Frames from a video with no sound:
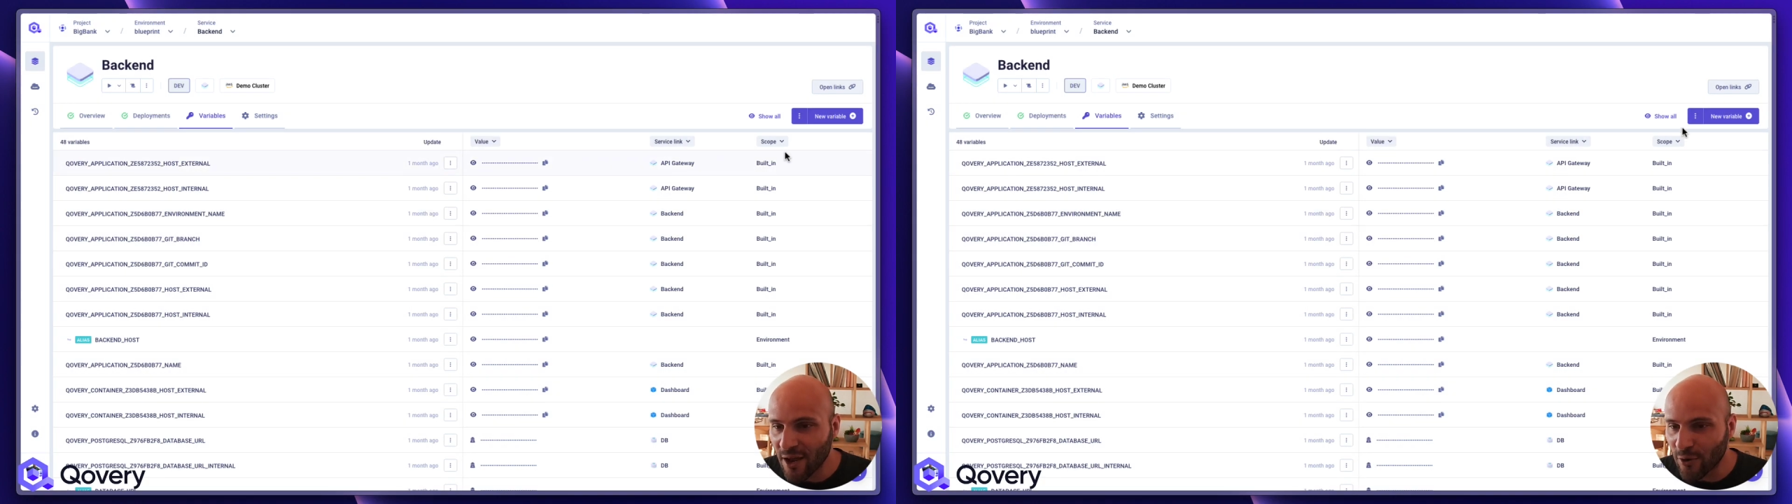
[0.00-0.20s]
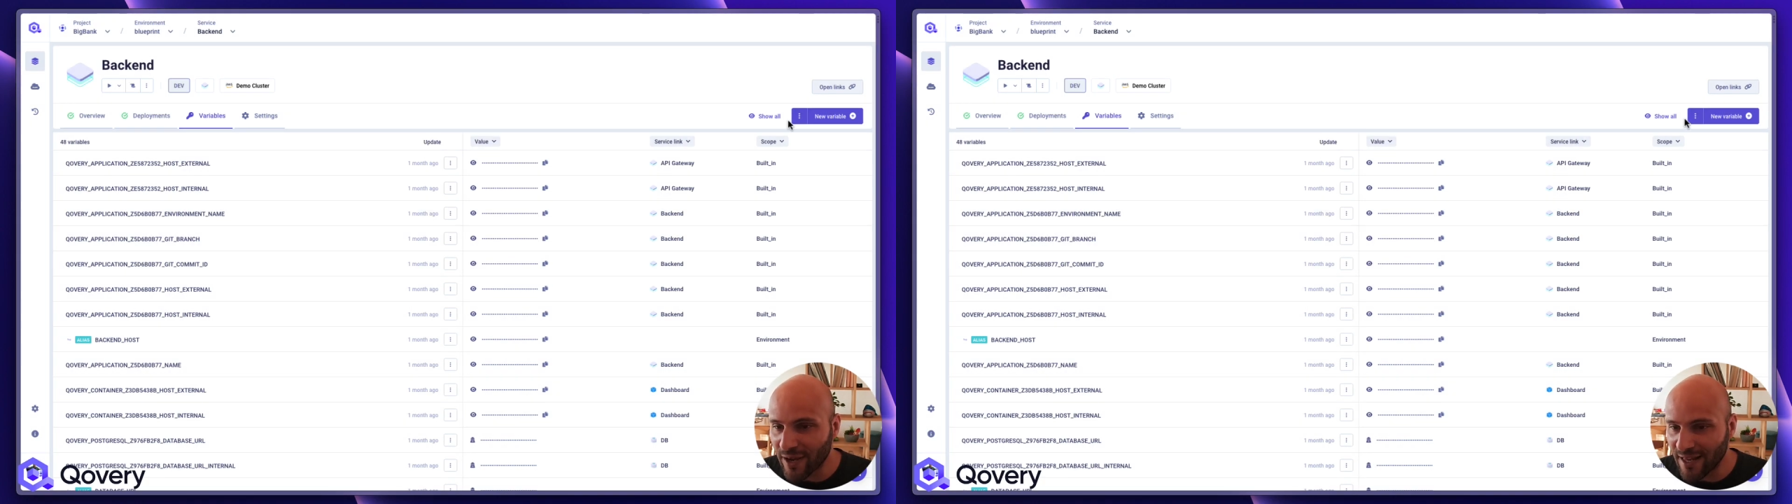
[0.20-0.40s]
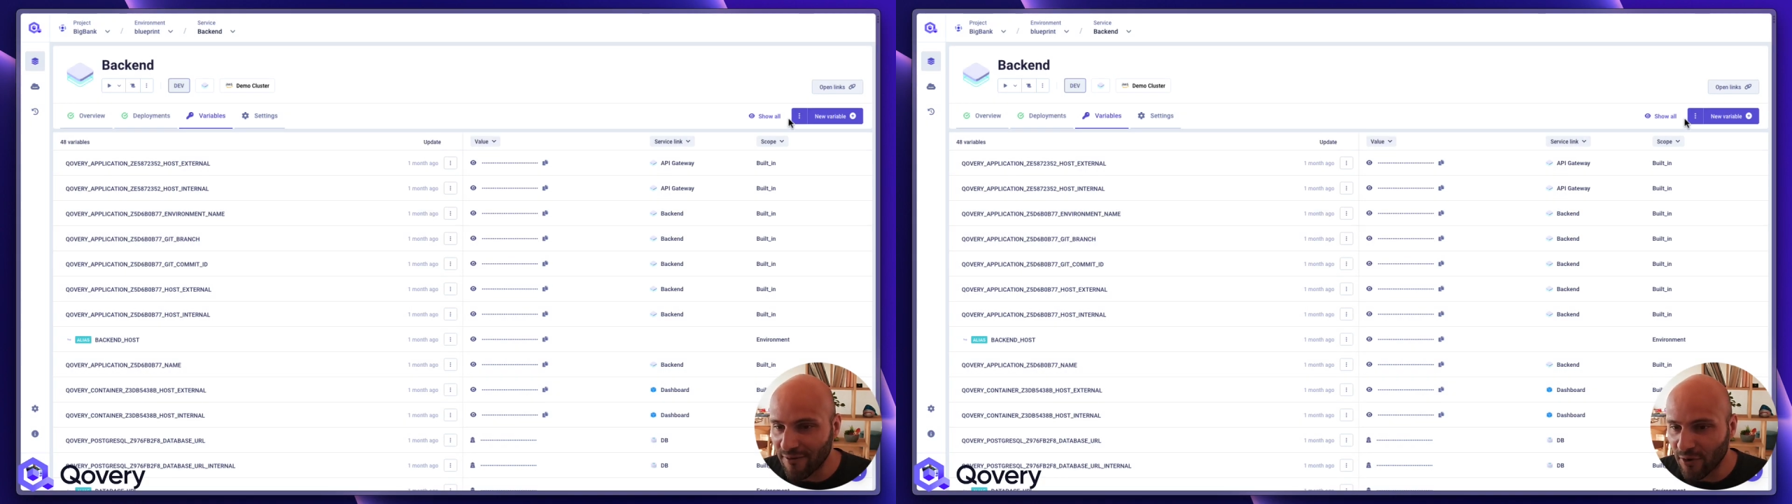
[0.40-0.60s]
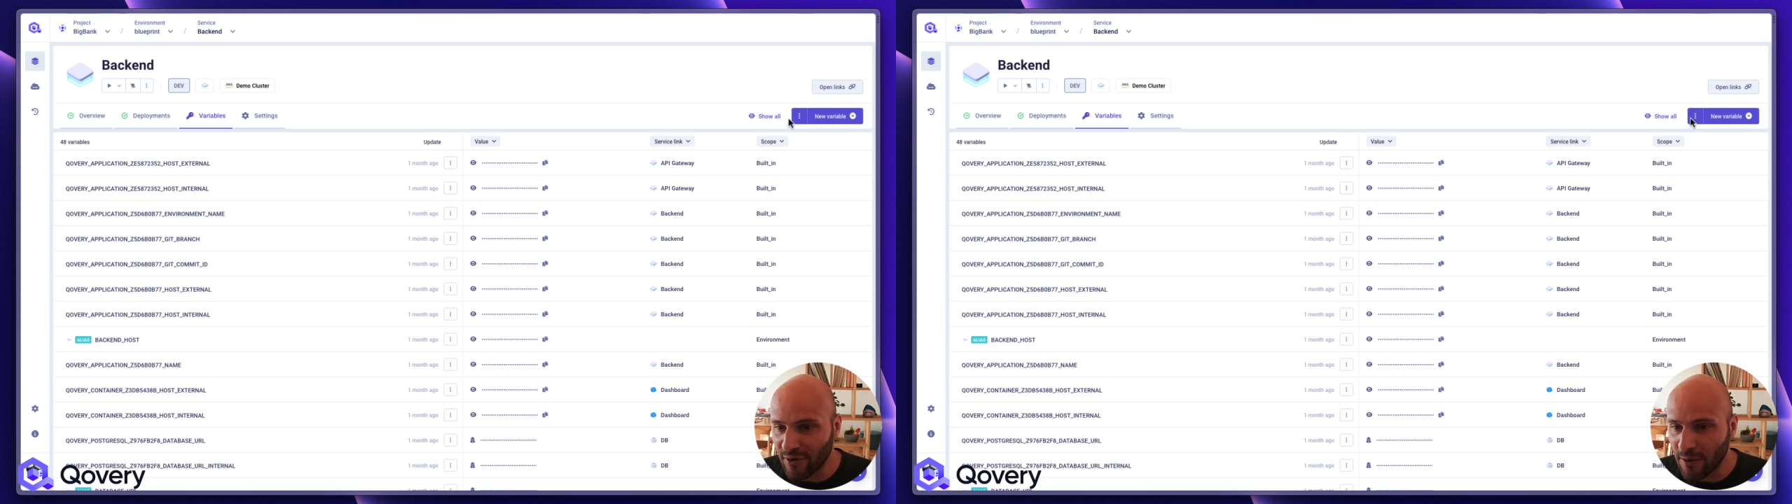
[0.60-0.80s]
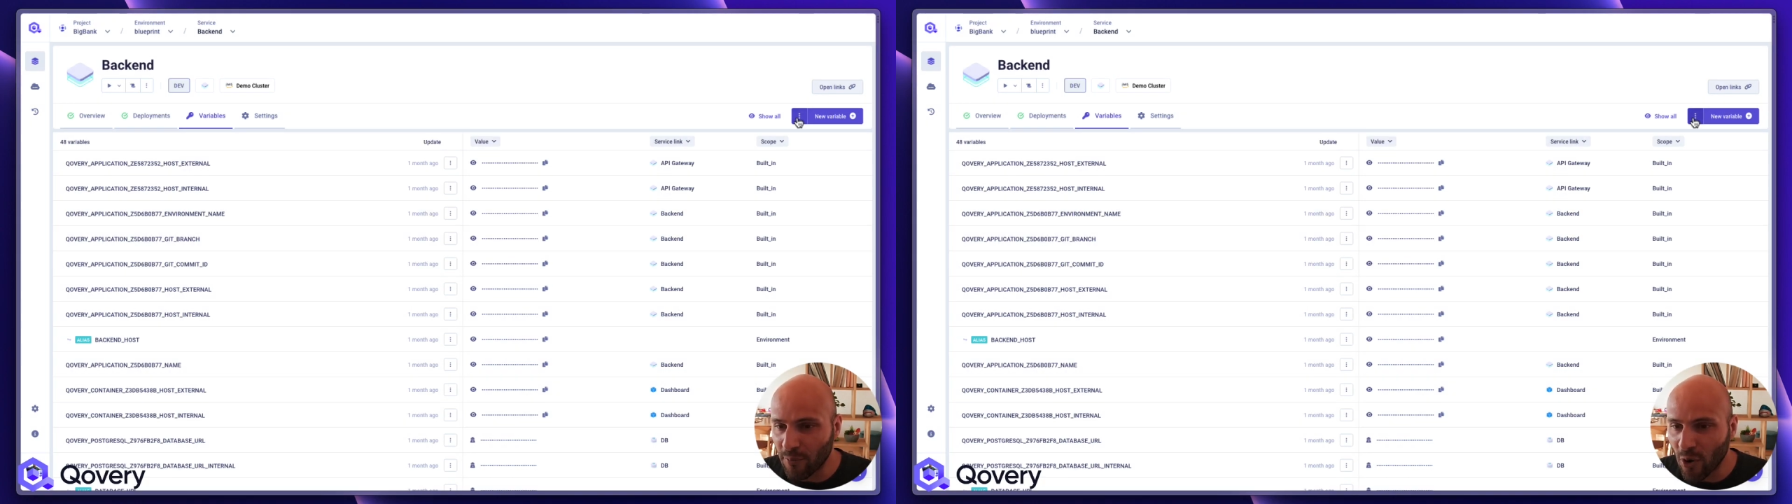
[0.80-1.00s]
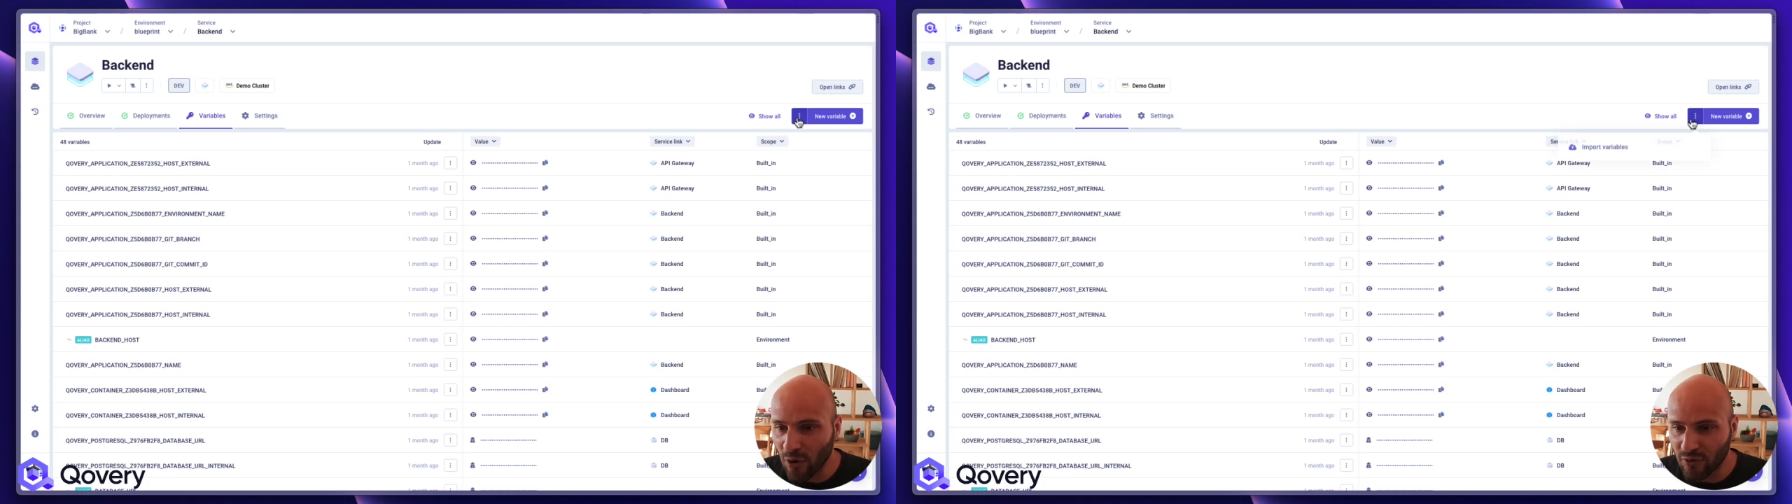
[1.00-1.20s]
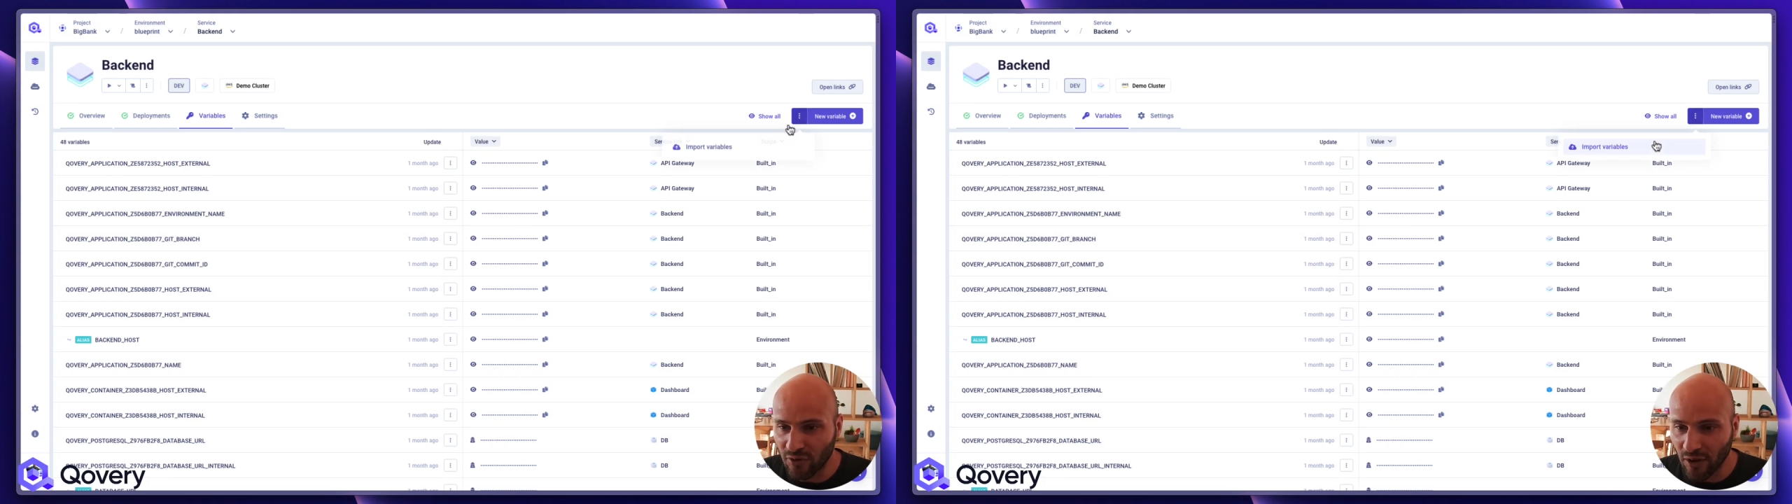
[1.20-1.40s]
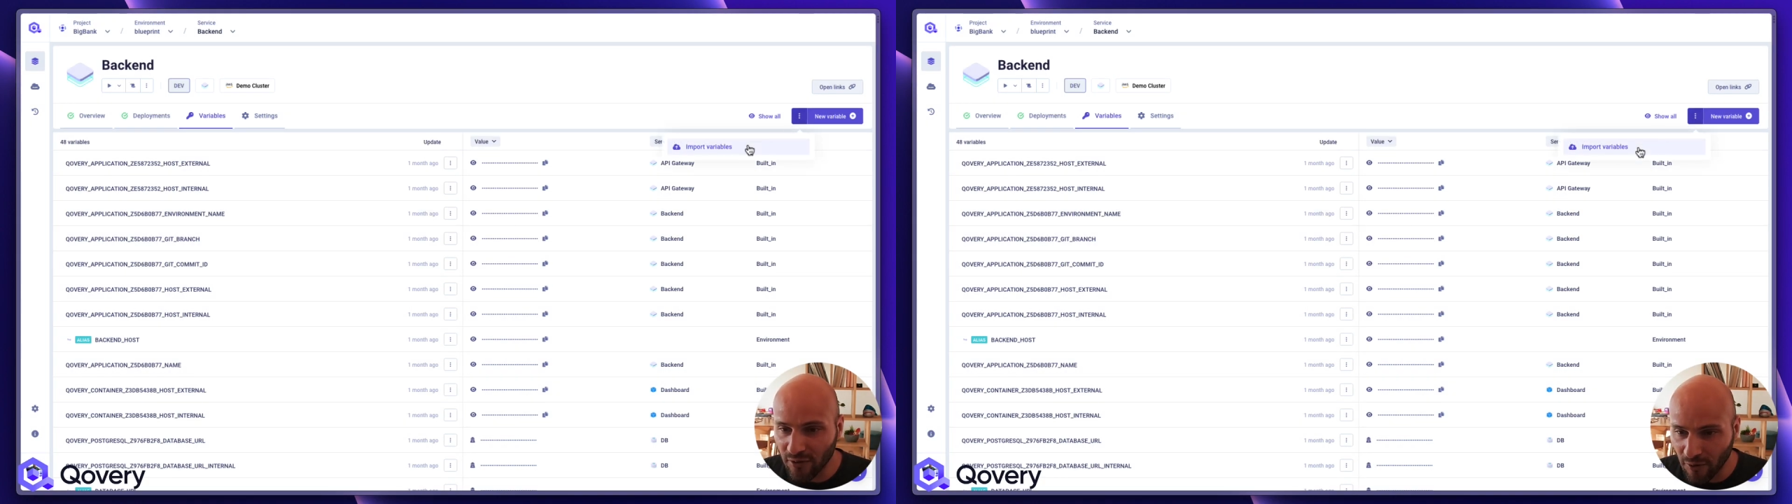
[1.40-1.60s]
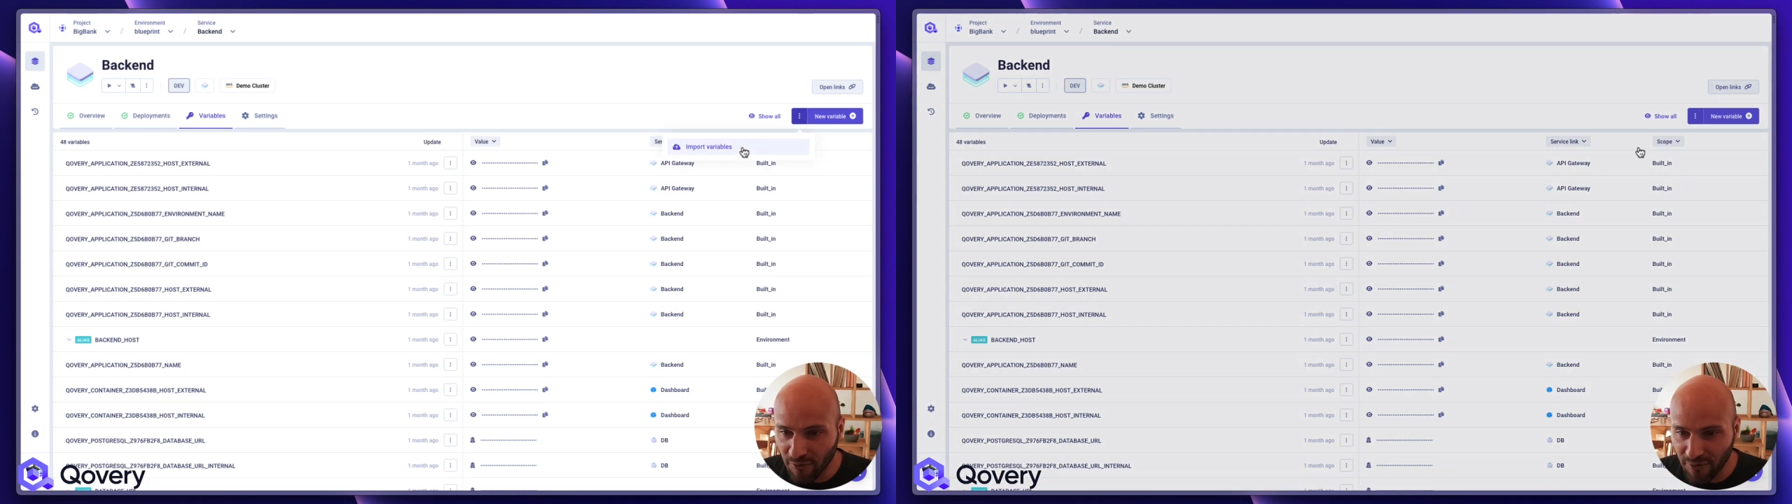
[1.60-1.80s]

You can even import a .env